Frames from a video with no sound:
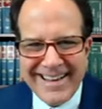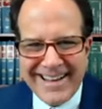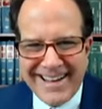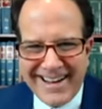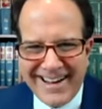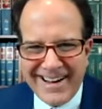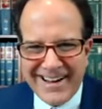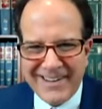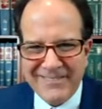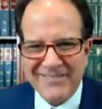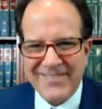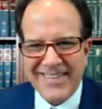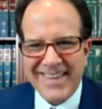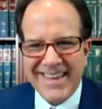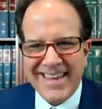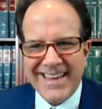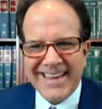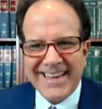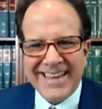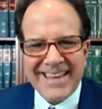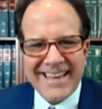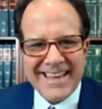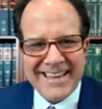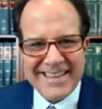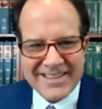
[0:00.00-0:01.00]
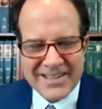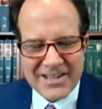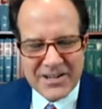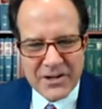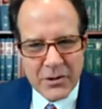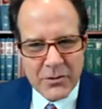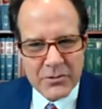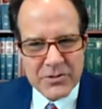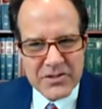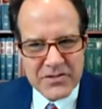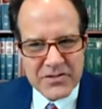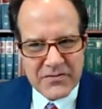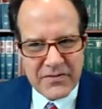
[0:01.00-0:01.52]
Um, uh, the
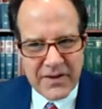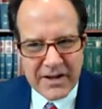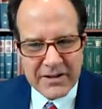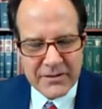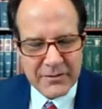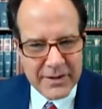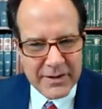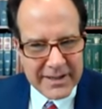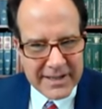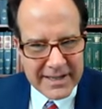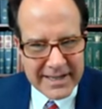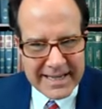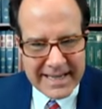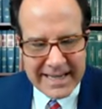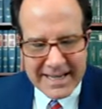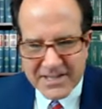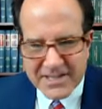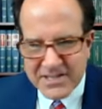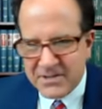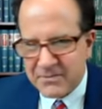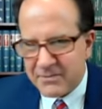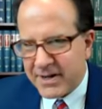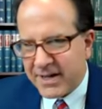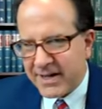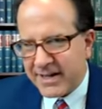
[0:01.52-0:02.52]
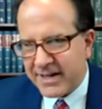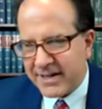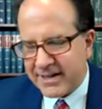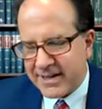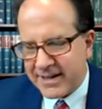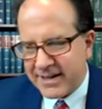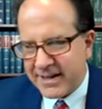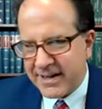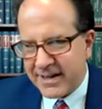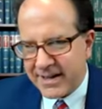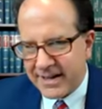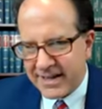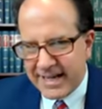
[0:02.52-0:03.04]
notes following the case in my
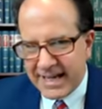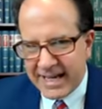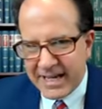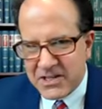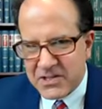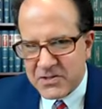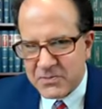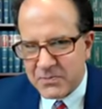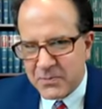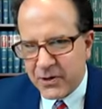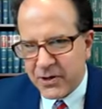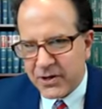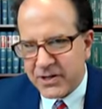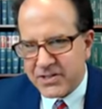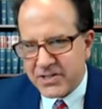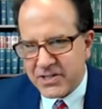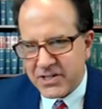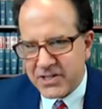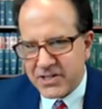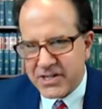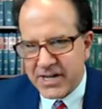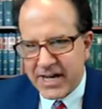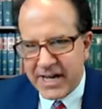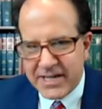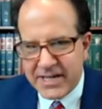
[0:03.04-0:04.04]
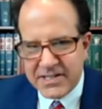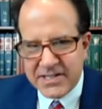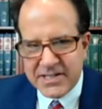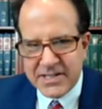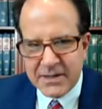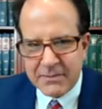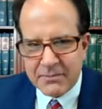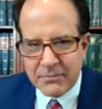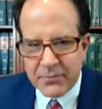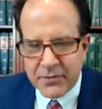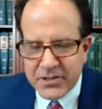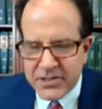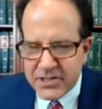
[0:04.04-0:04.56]
uh, casebook suggest
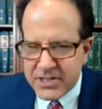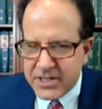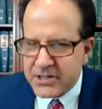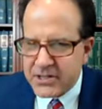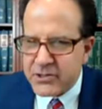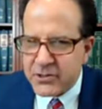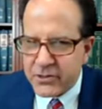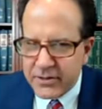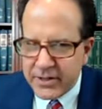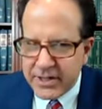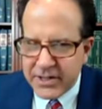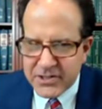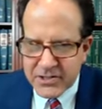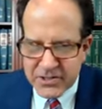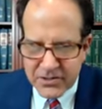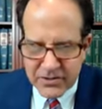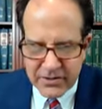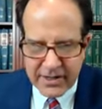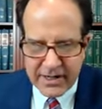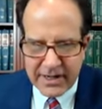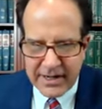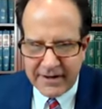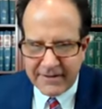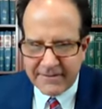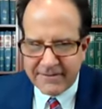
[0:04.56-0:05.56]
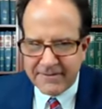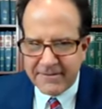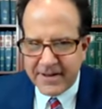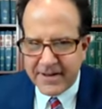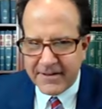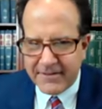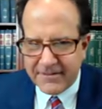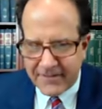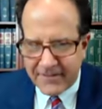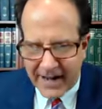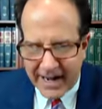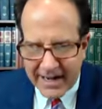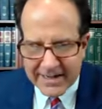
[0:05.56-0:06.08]
the procedural history of
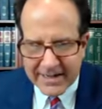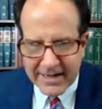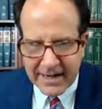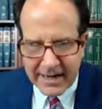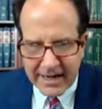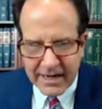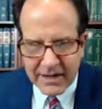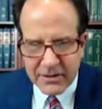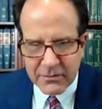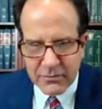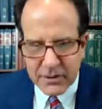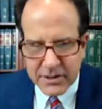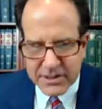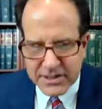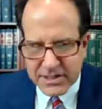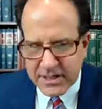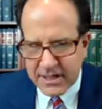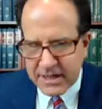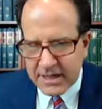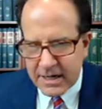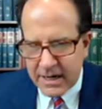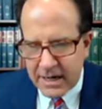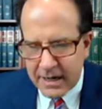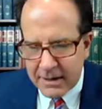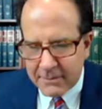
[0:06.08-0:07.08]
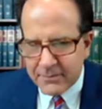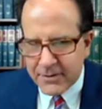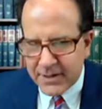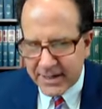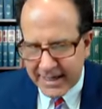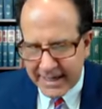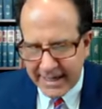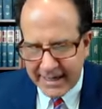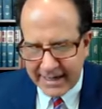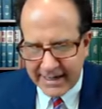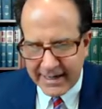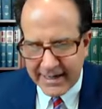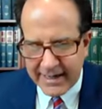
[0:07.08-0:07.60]
FACA was
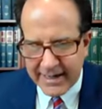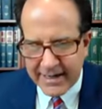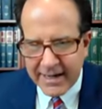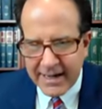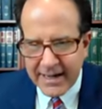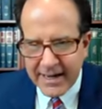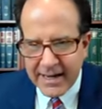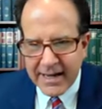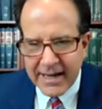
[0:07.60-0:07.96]
complicated,